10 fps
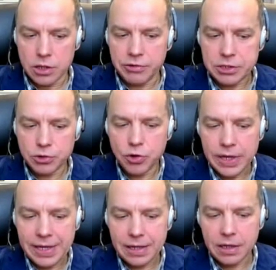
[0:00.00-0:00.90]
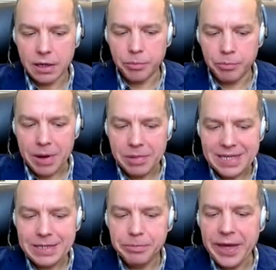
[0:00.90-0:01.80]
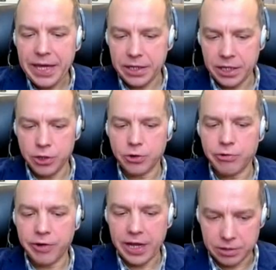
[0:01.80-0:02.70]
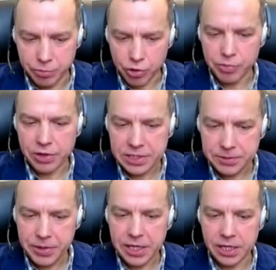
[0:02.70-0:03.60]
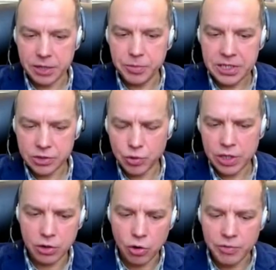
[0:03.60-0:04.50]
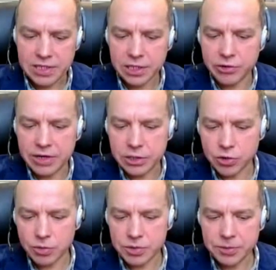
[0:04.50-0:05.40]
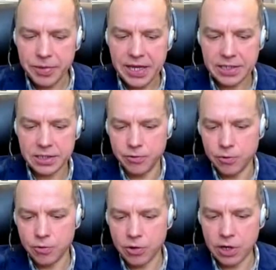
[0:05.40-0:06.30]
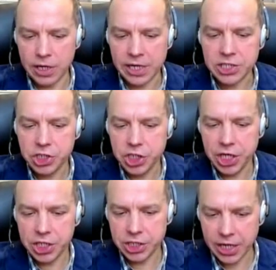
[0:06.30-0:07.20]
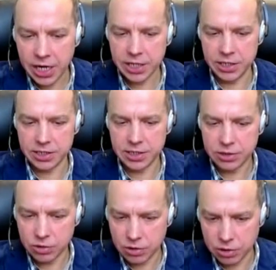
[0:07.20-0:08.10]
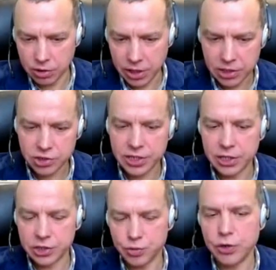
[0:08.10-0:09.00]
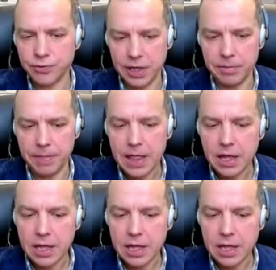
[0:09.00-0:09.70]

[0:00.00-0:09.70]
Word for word: there is no public debate in Ukraine, properly speaking. It means, well, obviously there are some space for exchanging ideas. Uh, internet is one of them.